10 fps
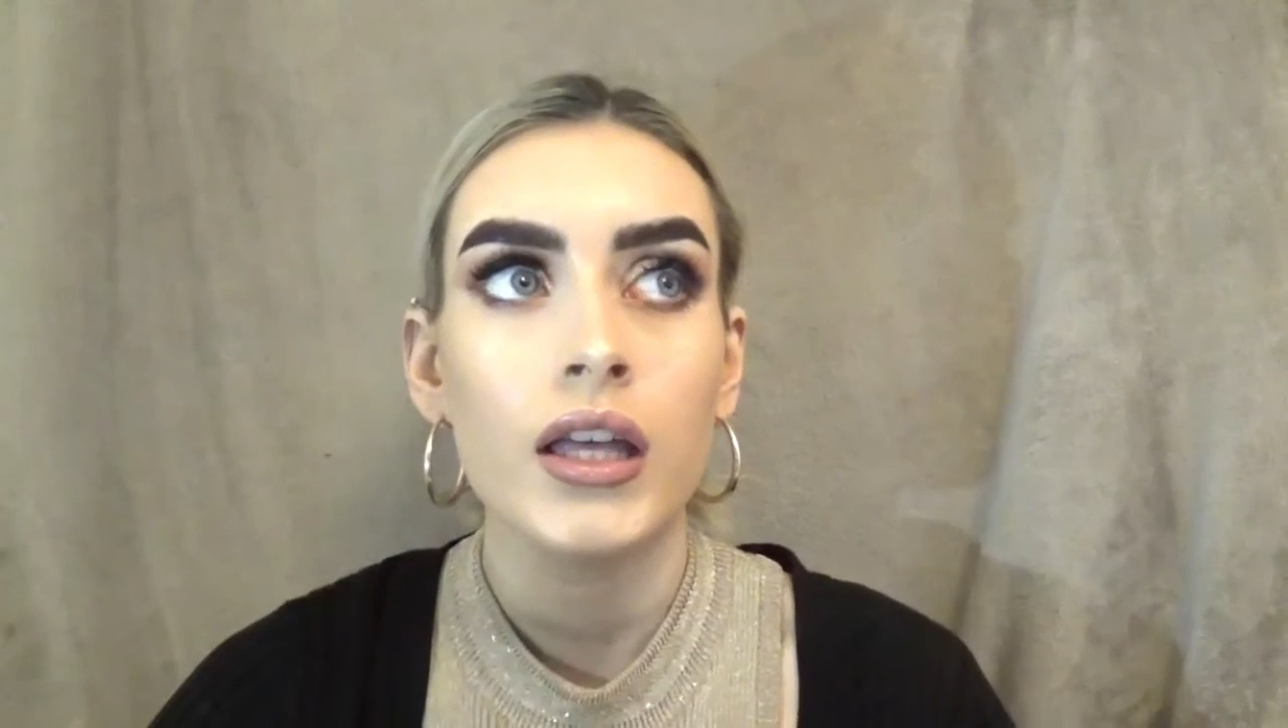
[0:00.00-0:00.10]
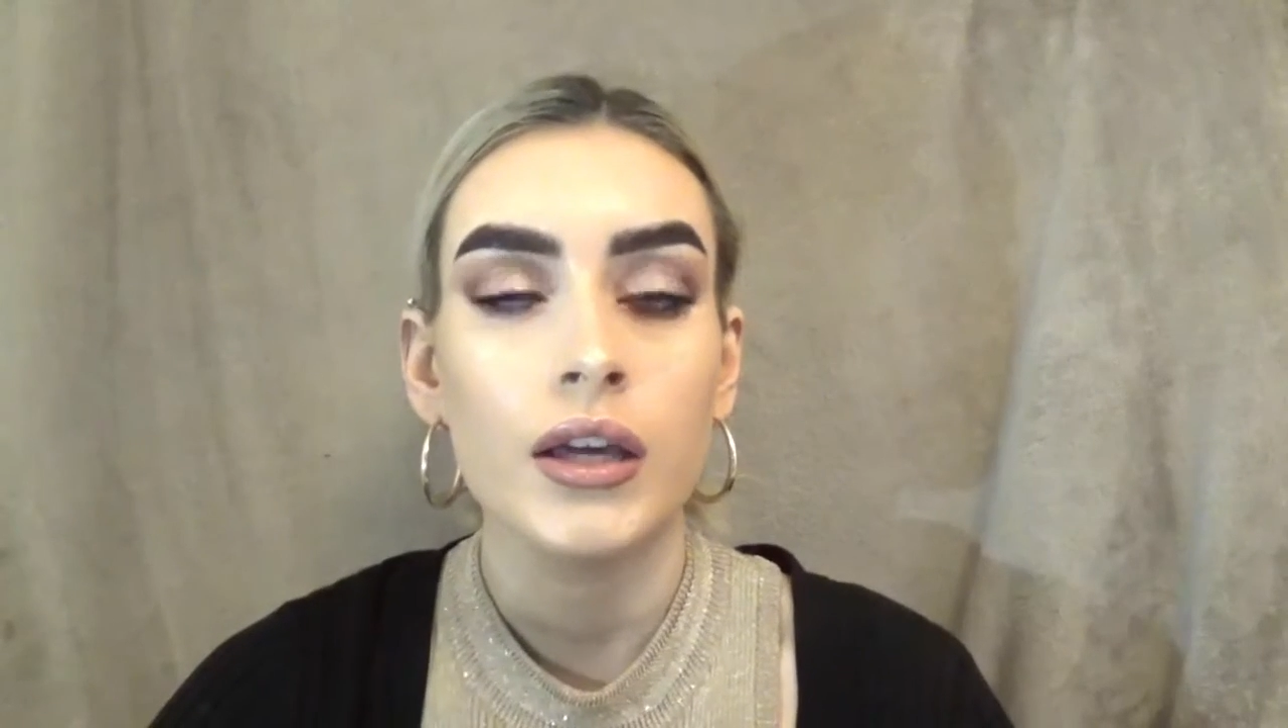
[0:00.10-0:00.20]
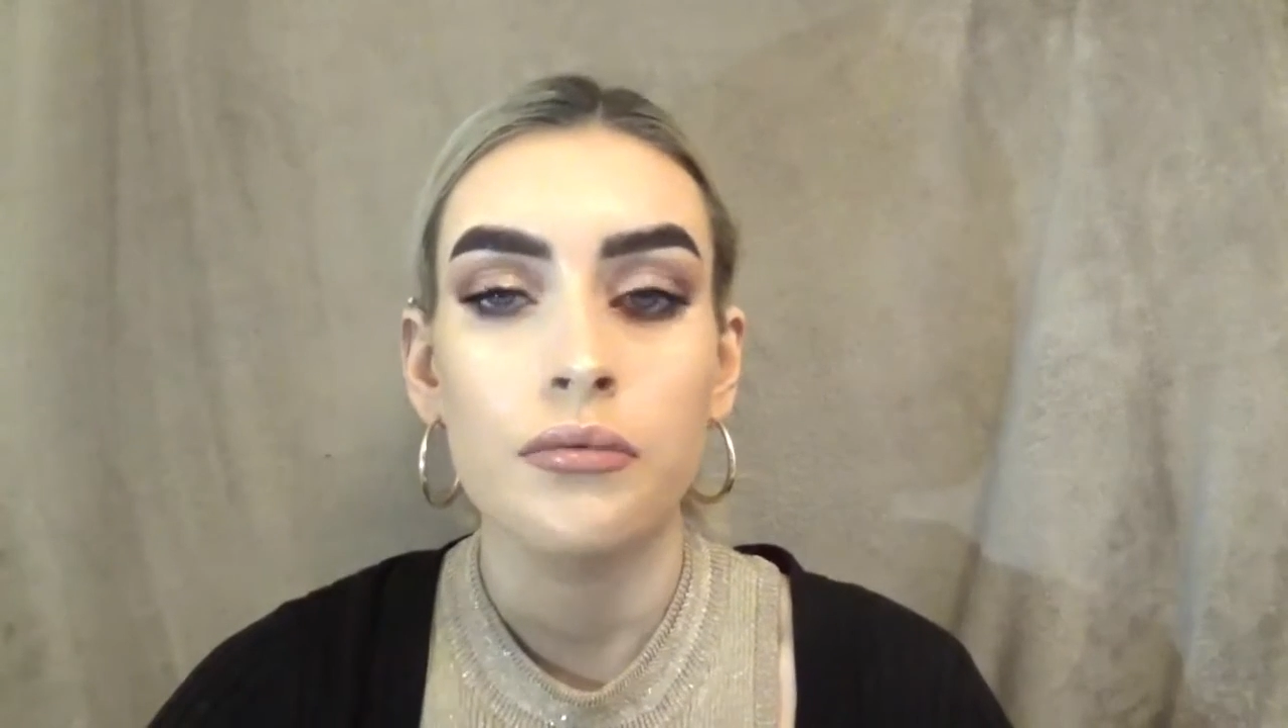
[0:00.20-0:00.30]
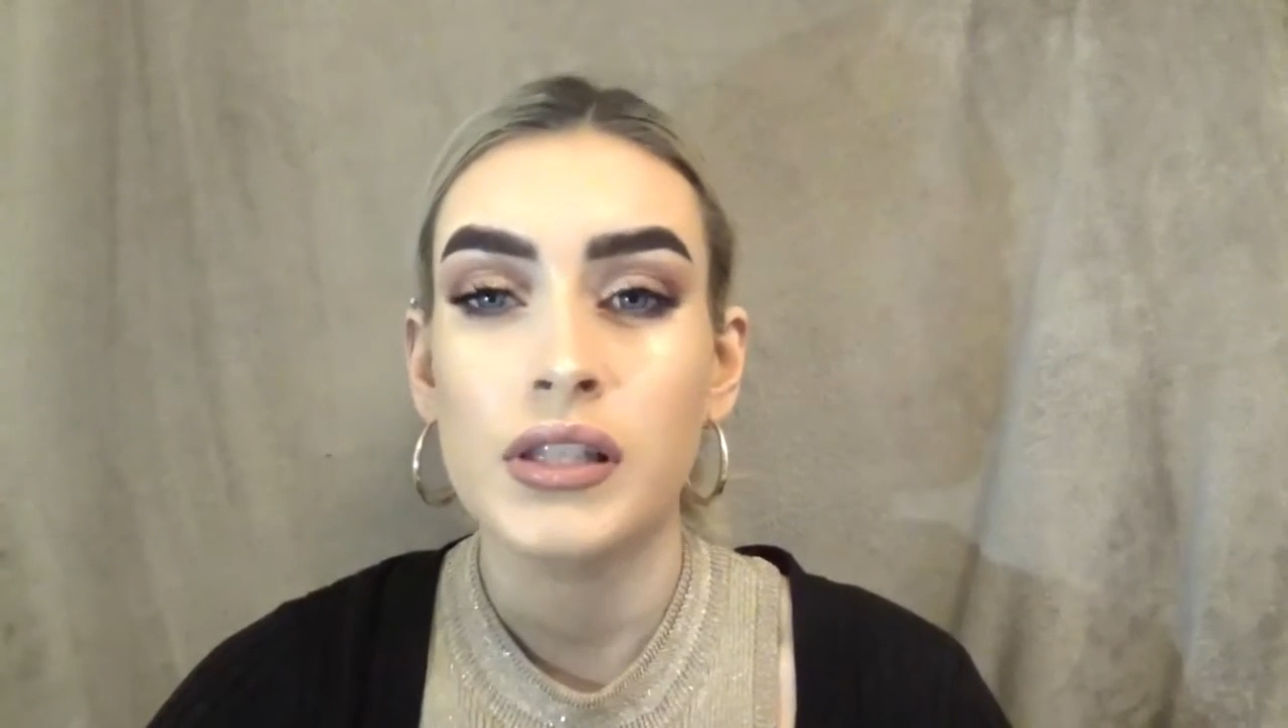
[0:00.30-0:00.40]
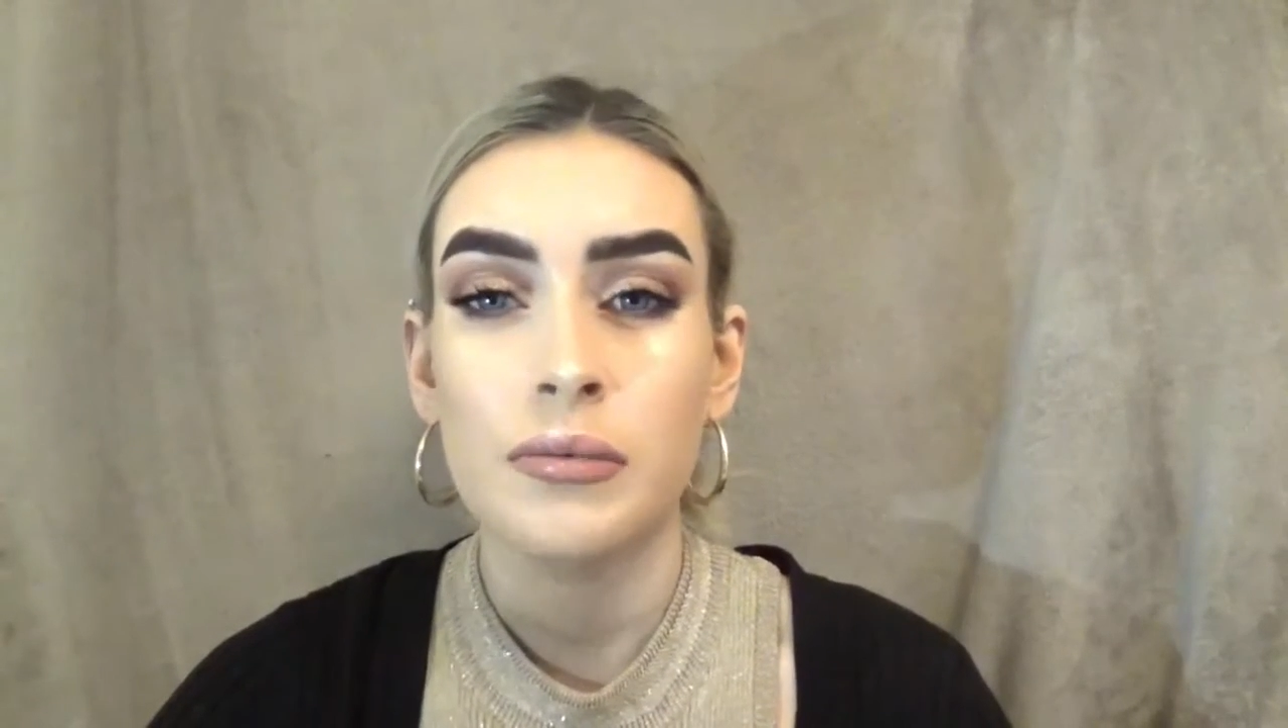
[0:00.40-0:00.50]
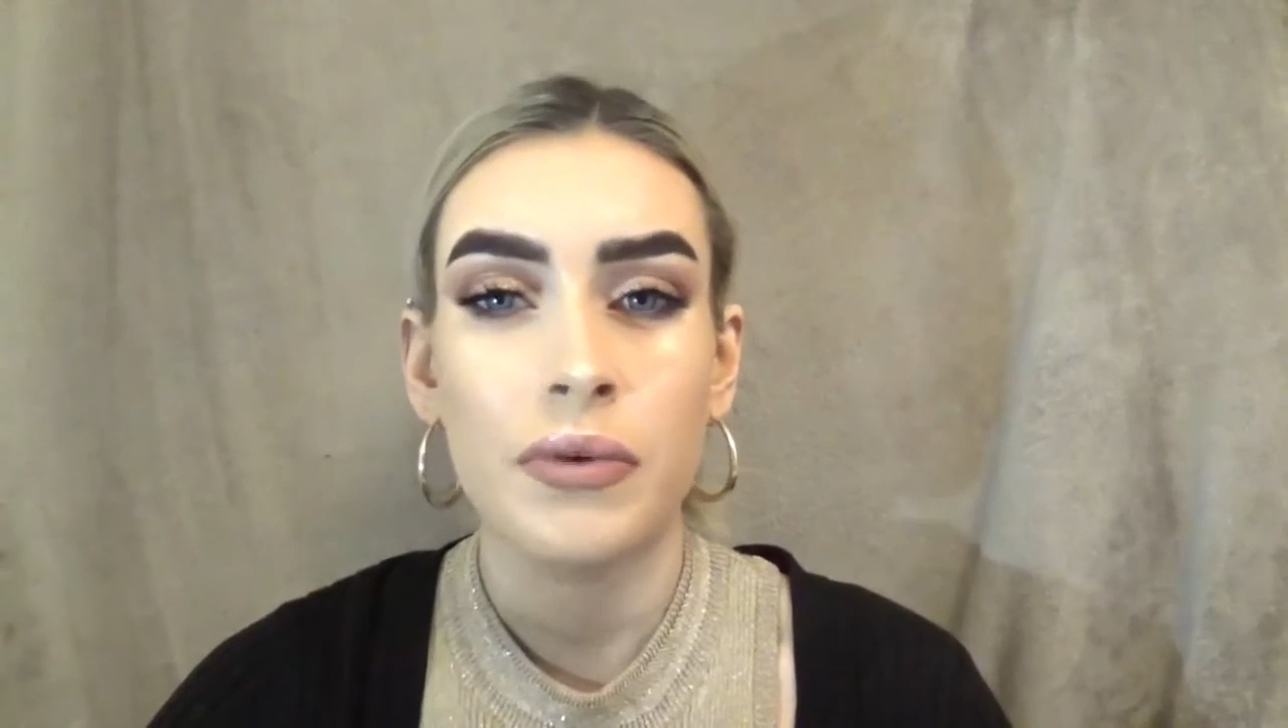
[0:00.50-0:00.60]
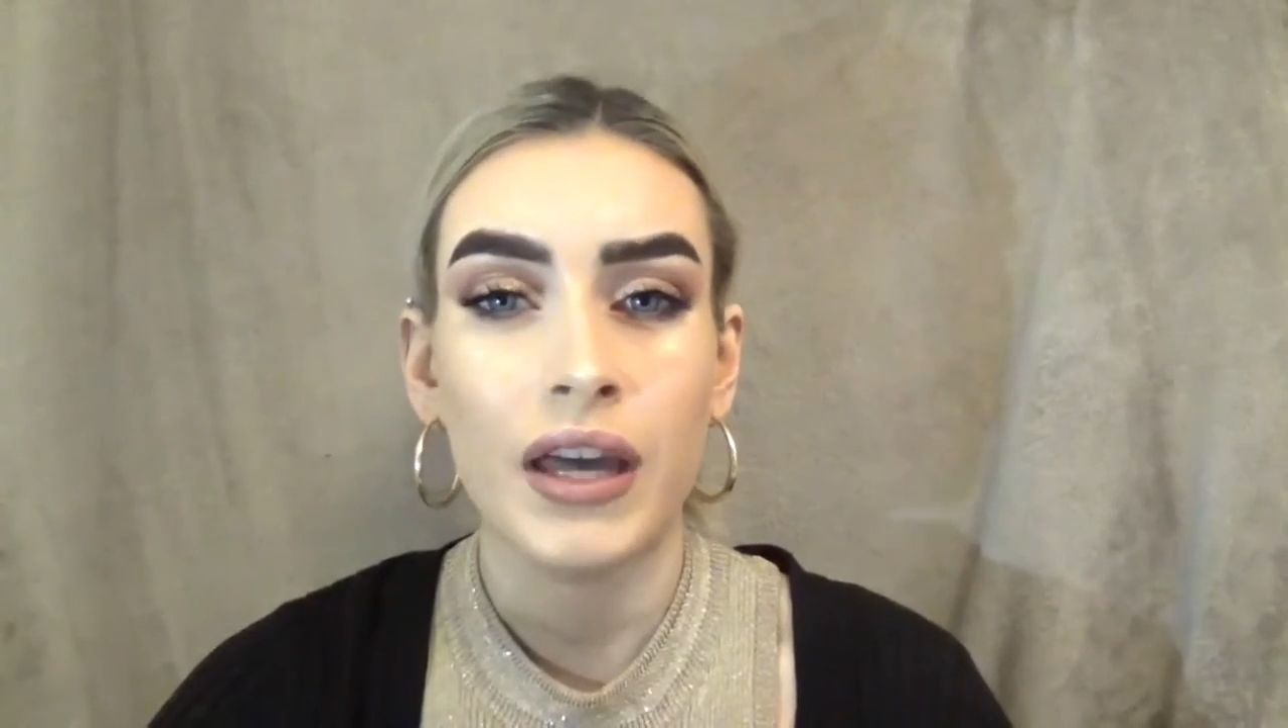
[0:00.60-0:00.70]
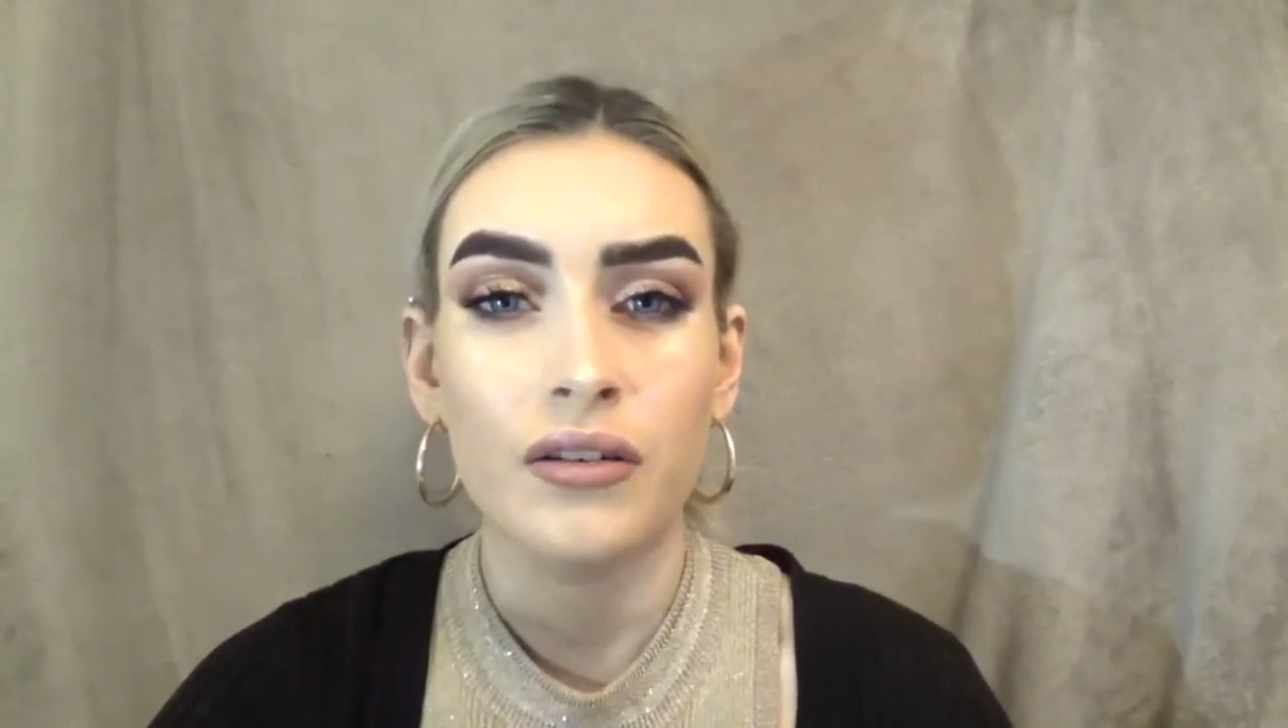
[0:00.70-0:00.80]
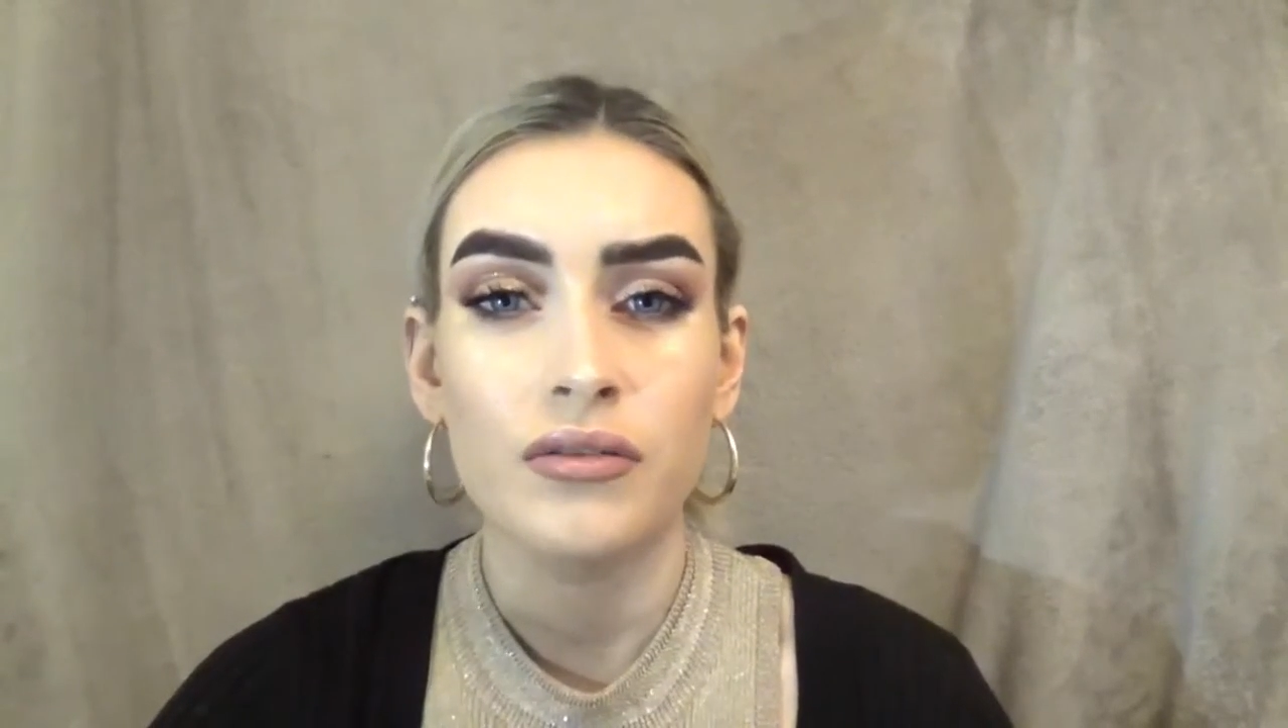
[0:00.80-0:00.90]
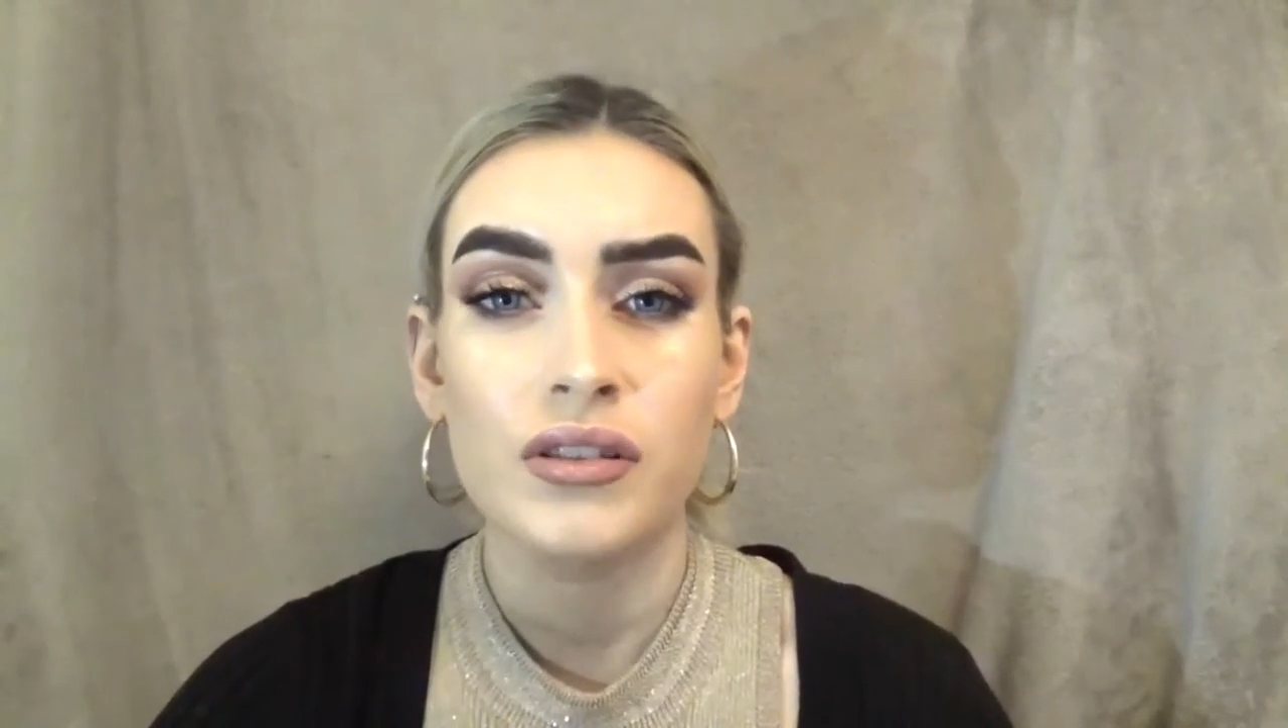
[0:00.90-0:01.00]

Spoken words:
It was about